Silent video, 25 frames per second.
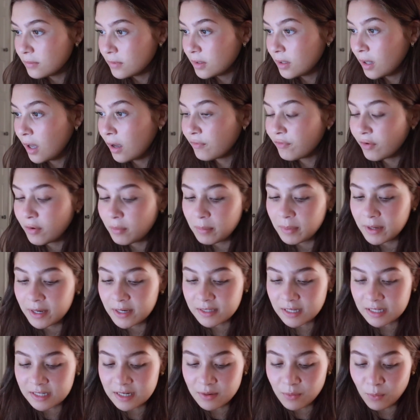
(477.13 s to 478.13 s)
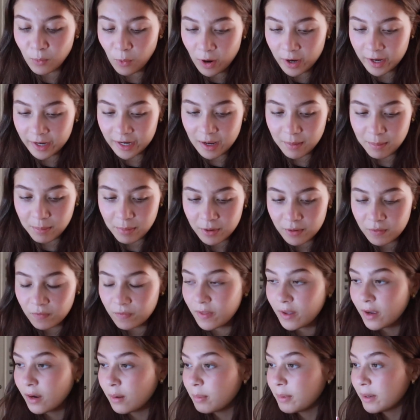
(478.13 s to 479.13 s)
not fun because I didn't want to get burnt
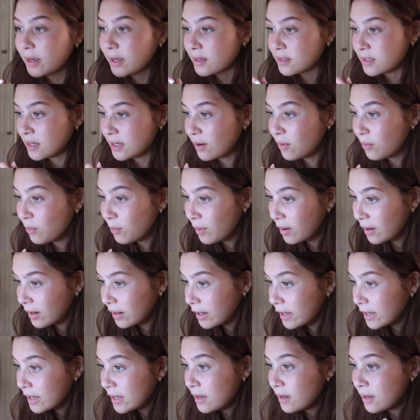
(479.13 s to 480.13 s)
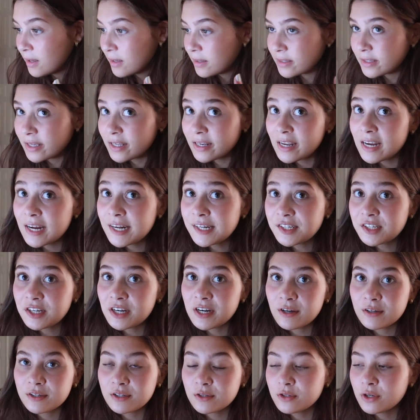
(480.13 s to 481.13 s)
there because I don't want skin cancer,
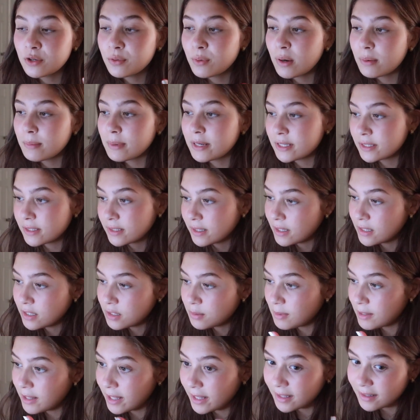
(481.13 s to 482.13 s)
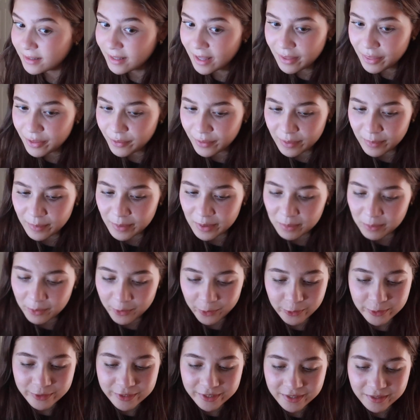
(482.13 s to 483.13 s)
and I also don't want my skin to be like leathery when I'm
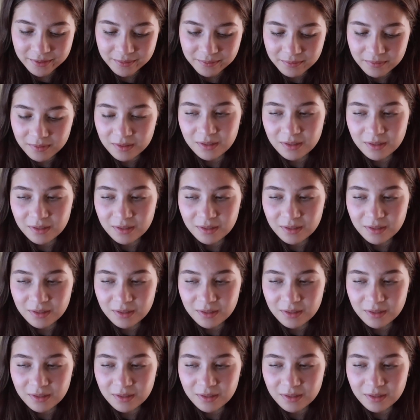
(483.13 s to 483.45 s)
older.